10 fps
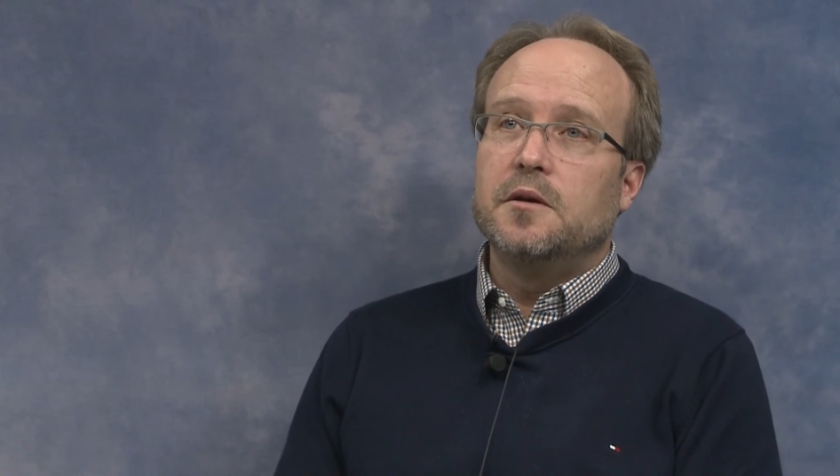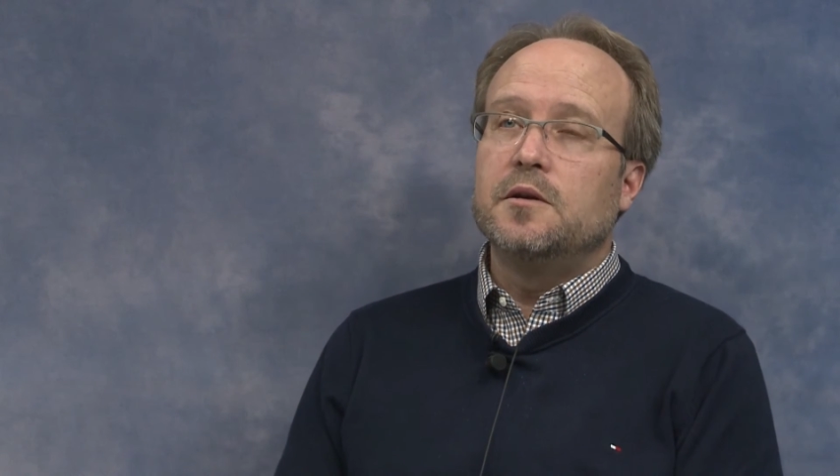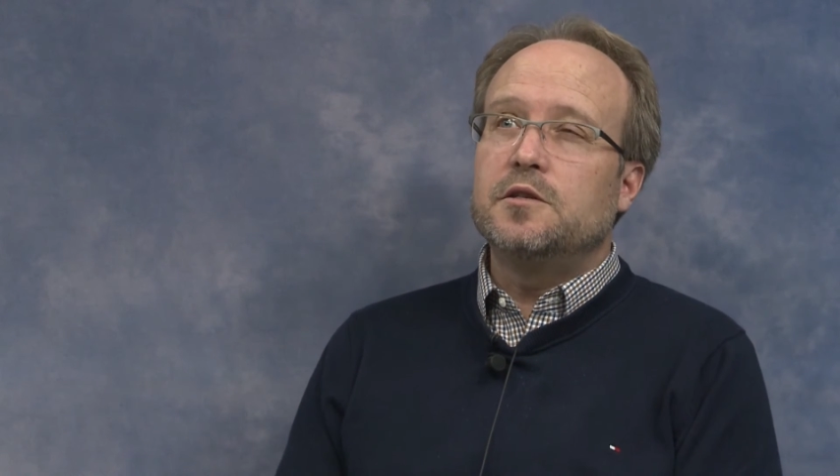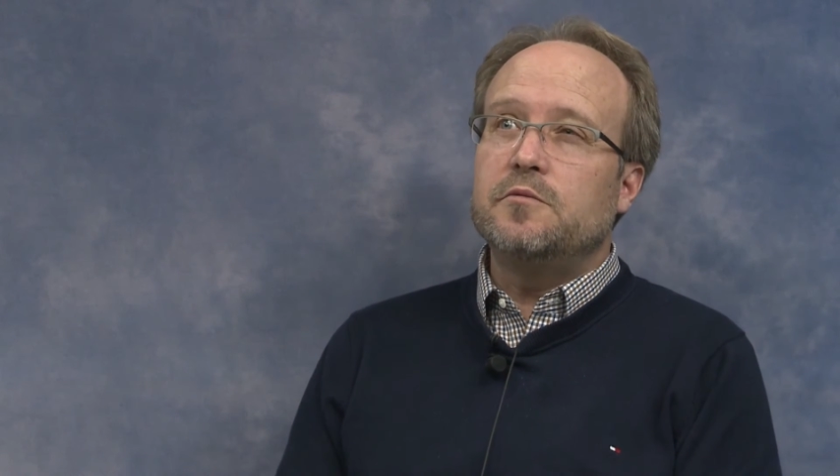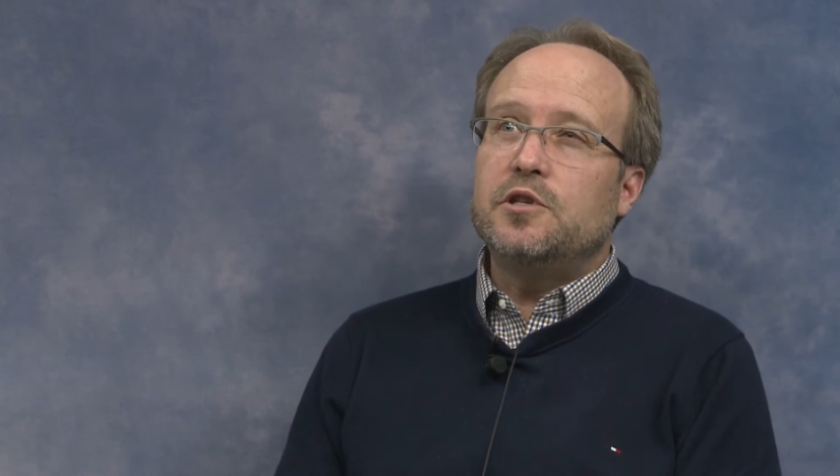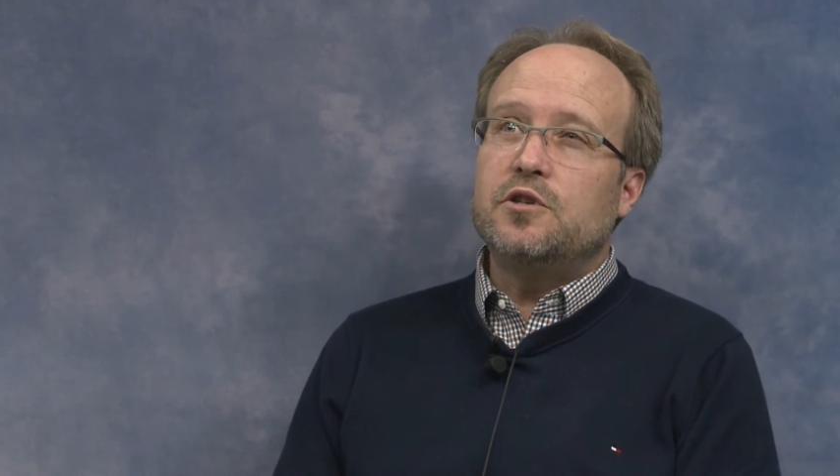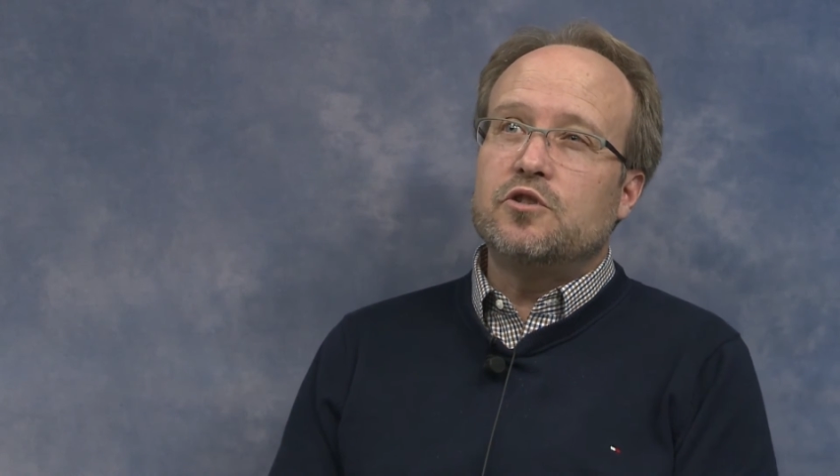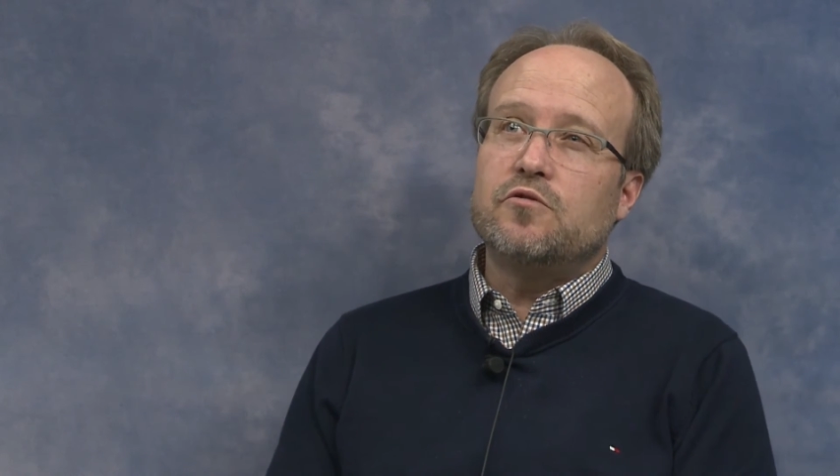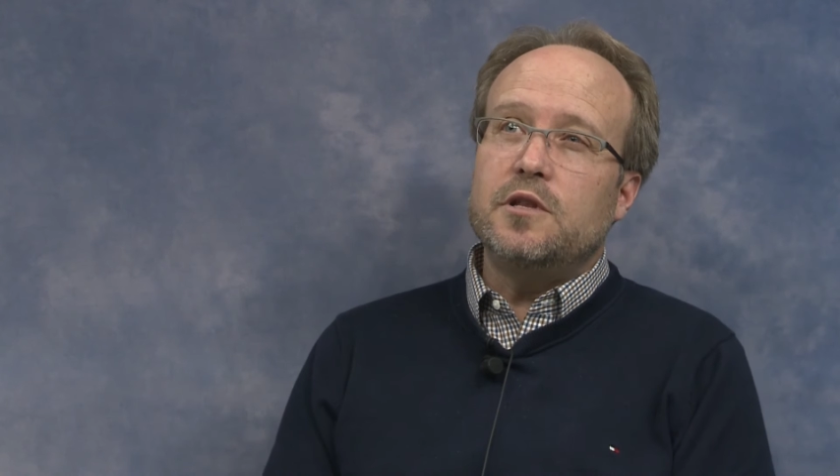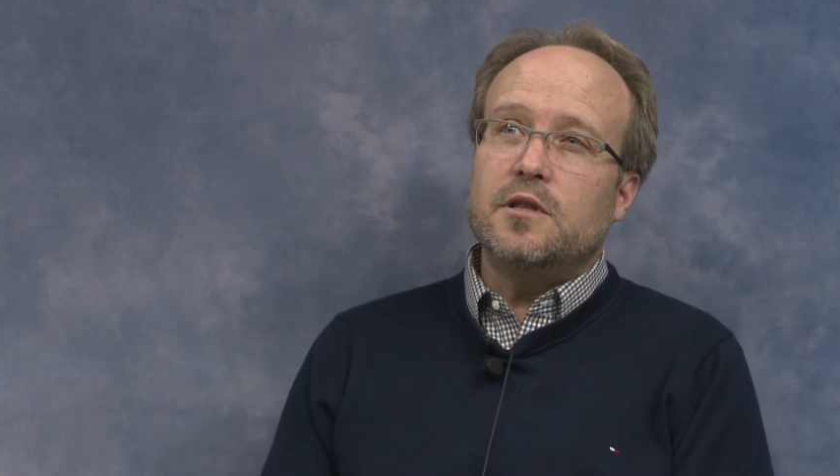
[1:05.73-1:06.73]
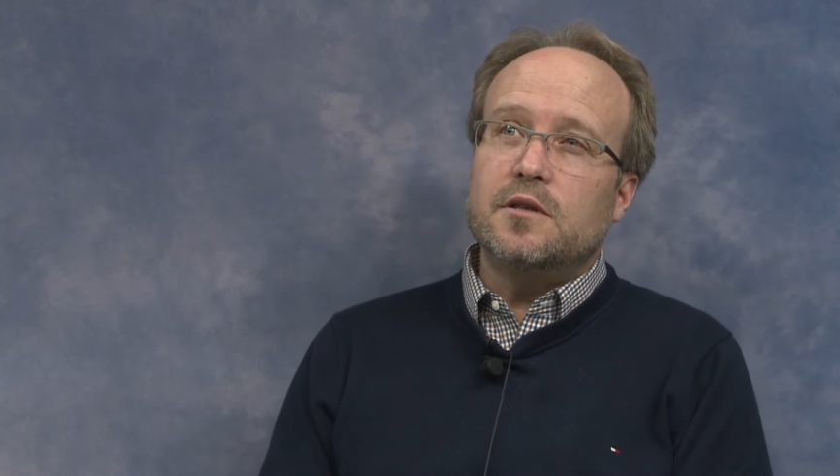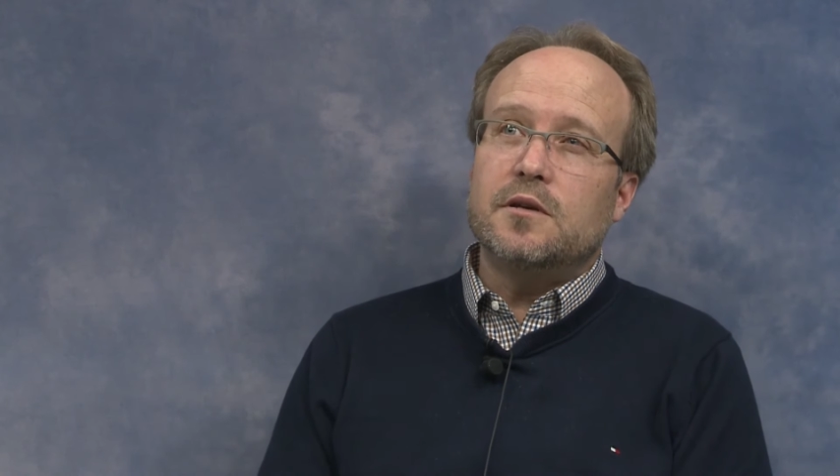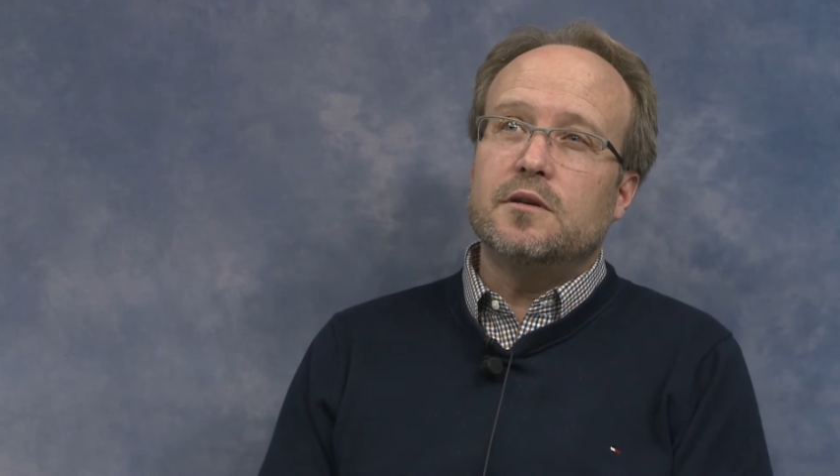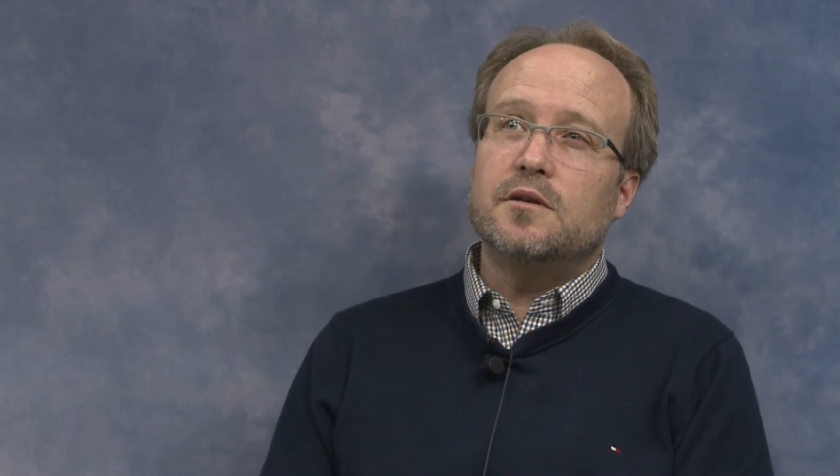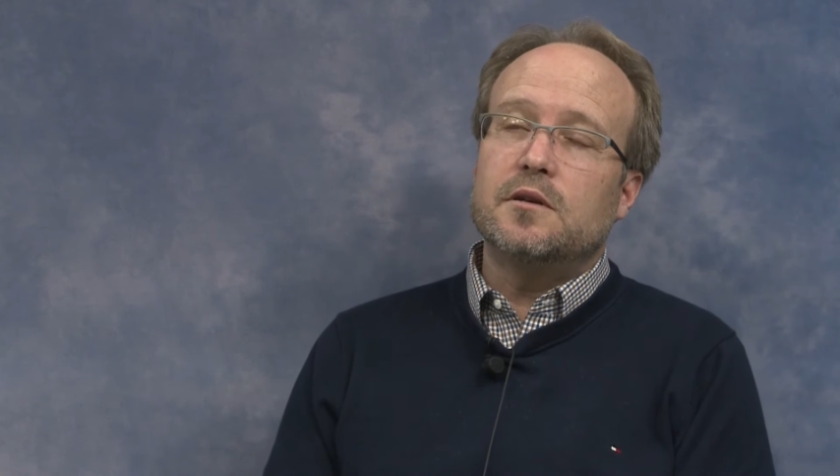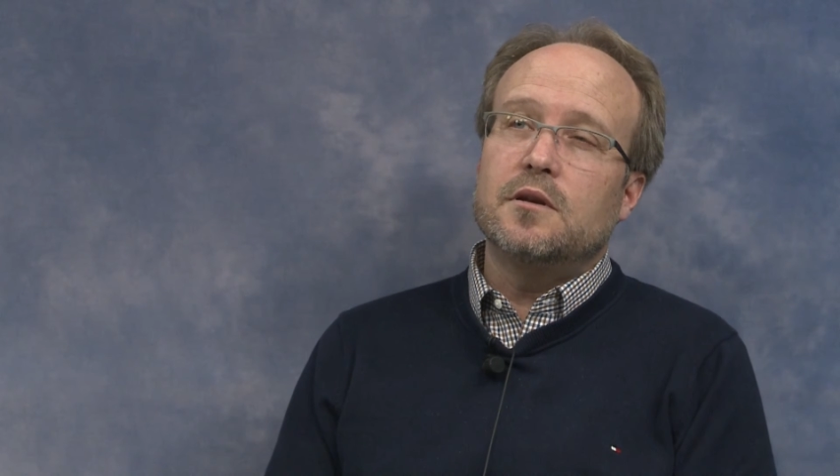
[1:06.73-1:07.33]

So we treat the,